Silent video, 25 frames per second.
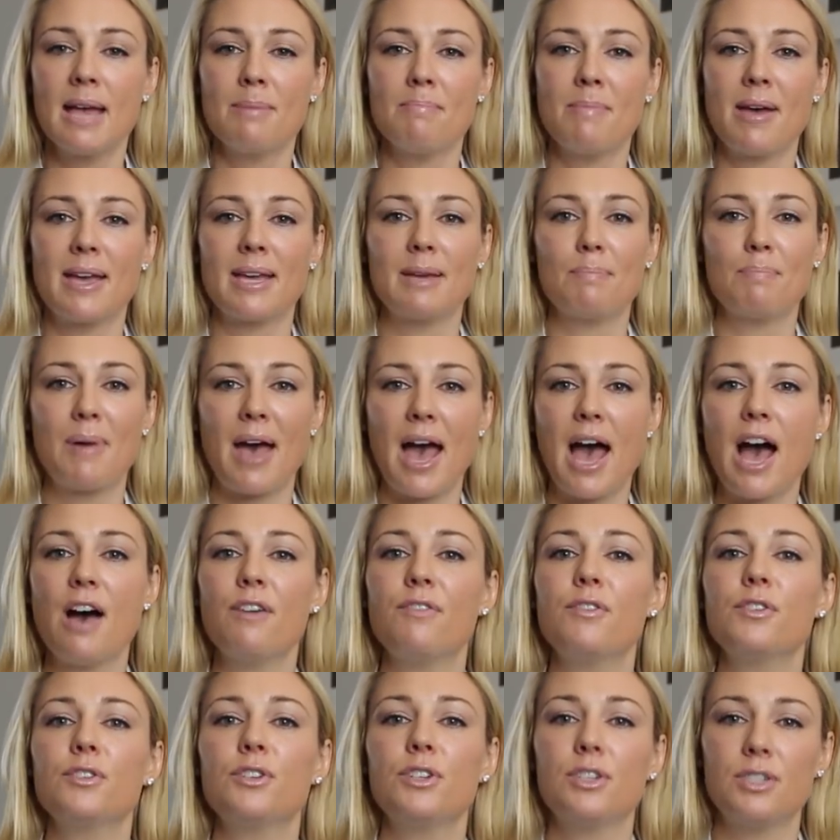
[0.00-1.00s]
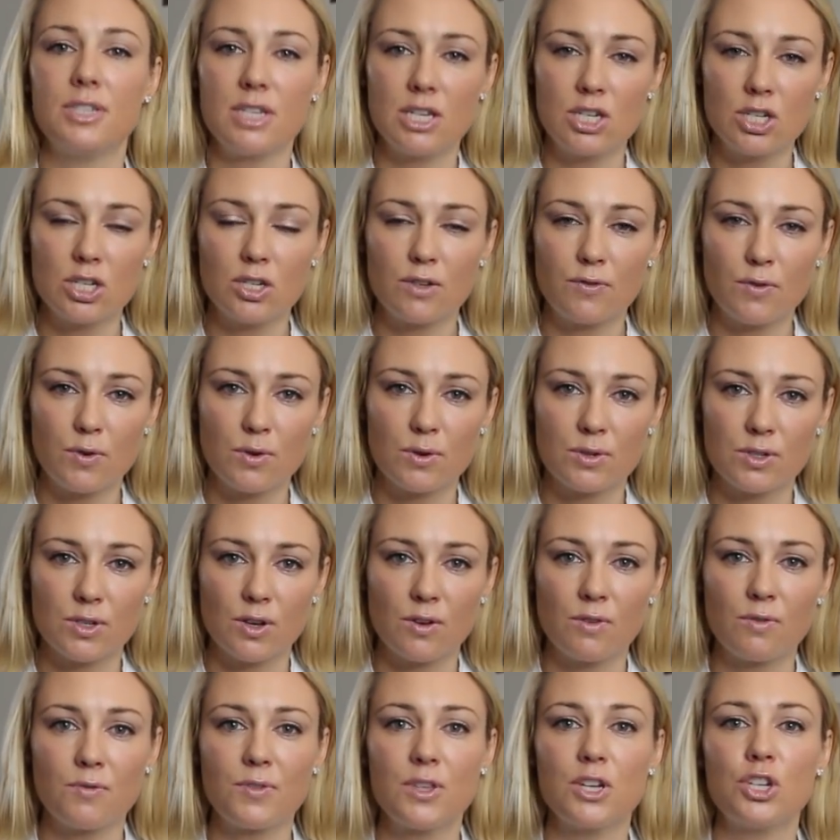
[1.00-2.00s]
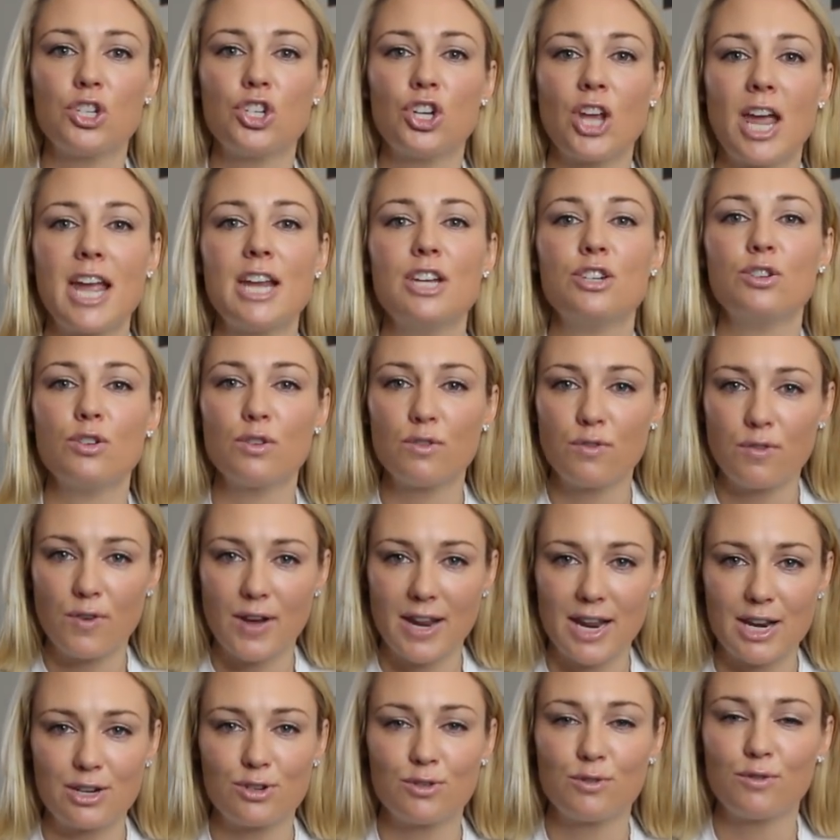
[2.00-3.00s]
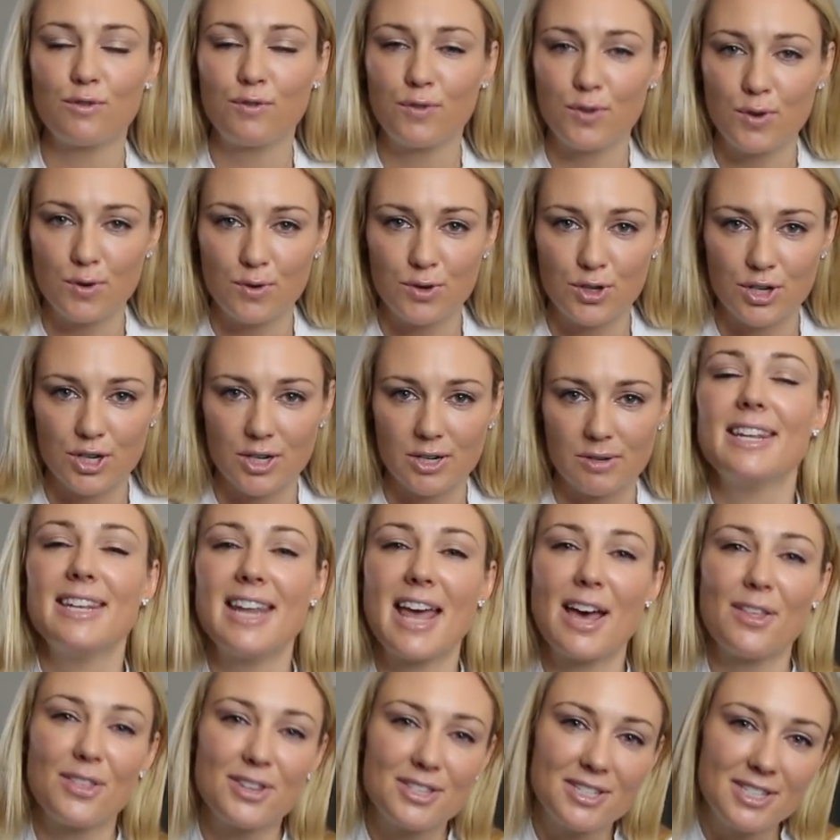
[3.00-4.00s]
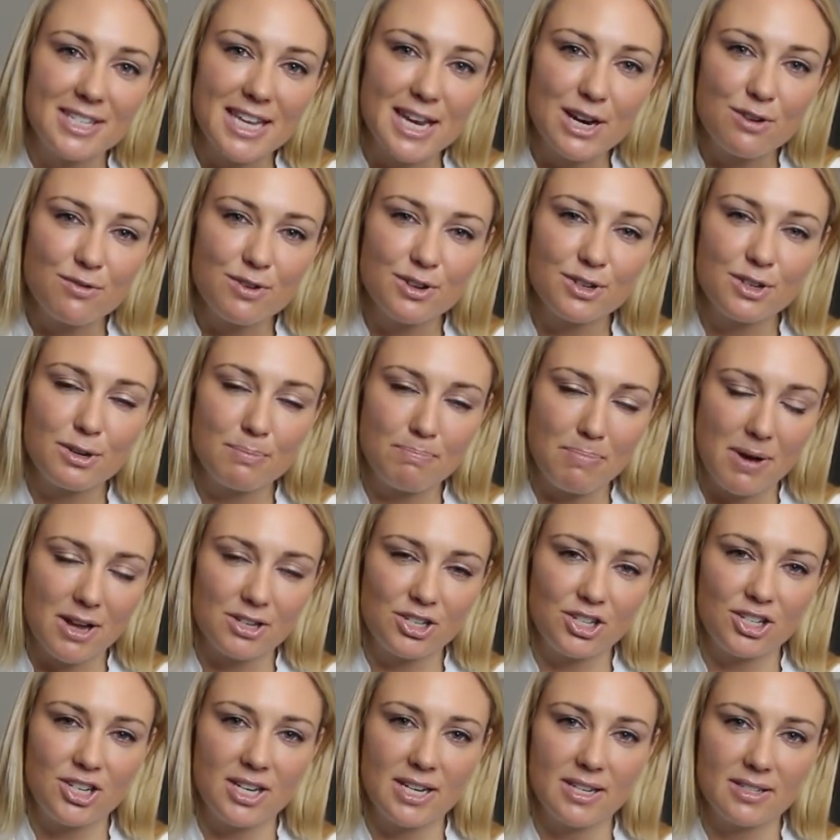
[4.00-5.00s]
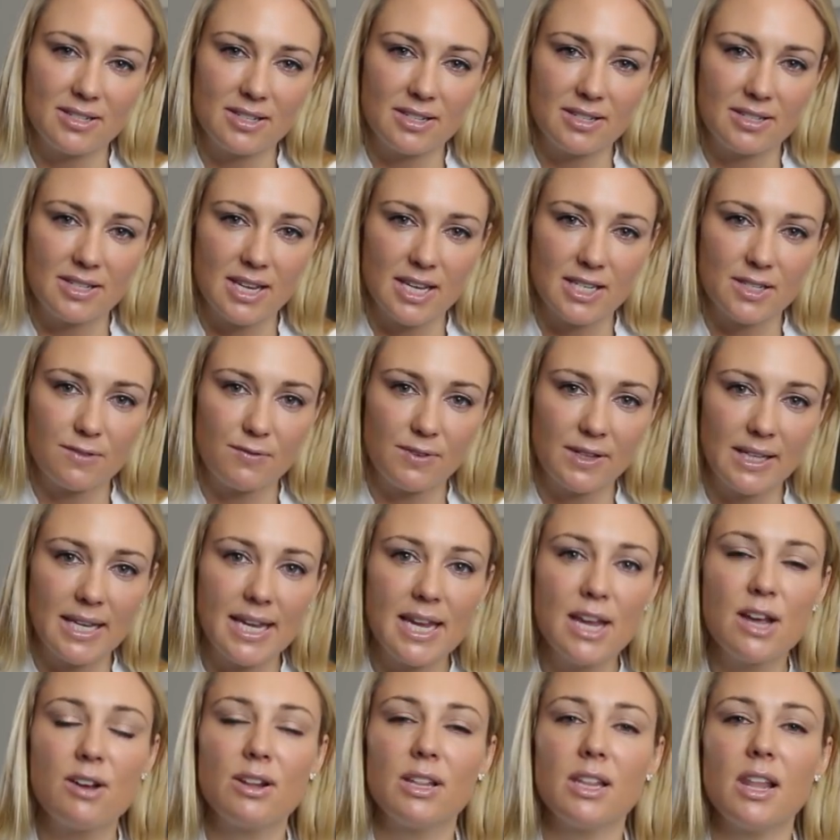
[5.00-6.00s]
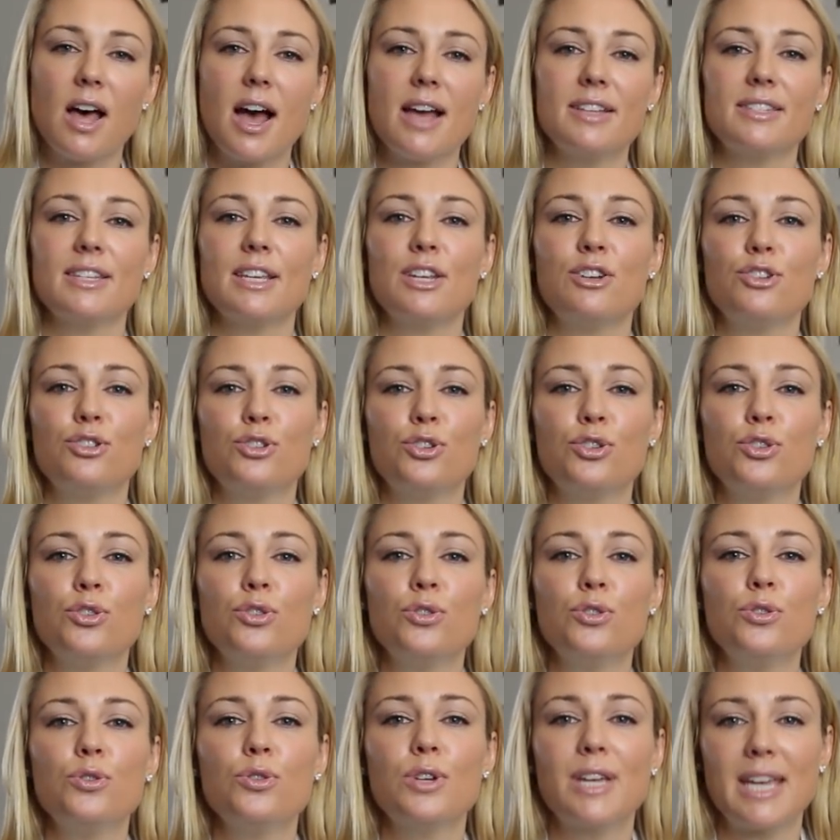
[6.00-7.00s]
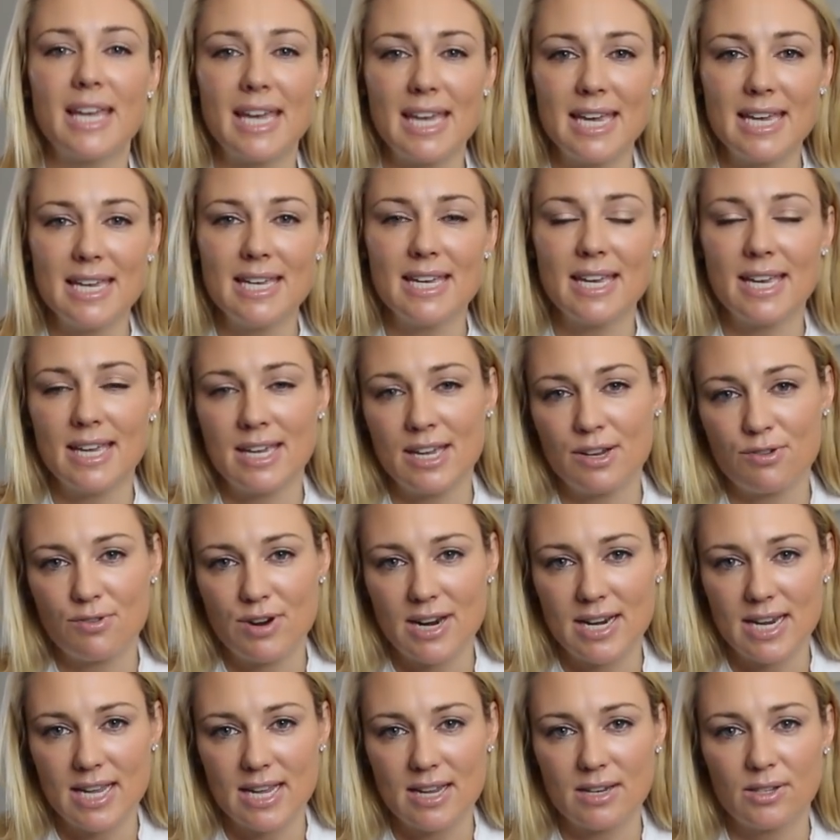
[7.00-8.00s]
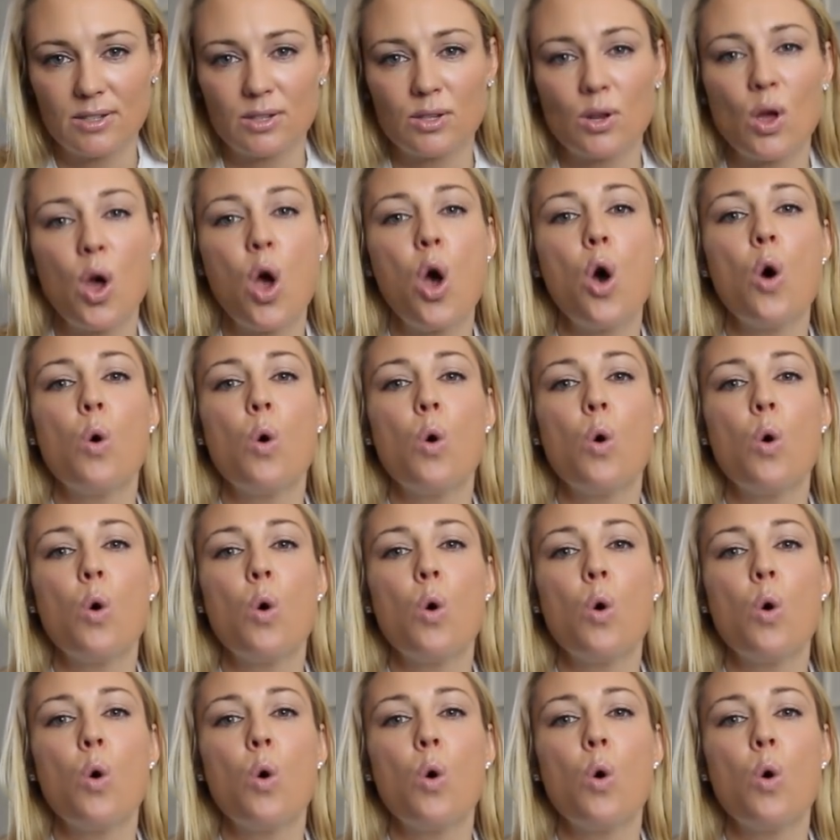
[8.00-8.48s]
and make powerful decisions for yourself that change your financial future. Now the secret to budgeting successfully lies in two key ingredients.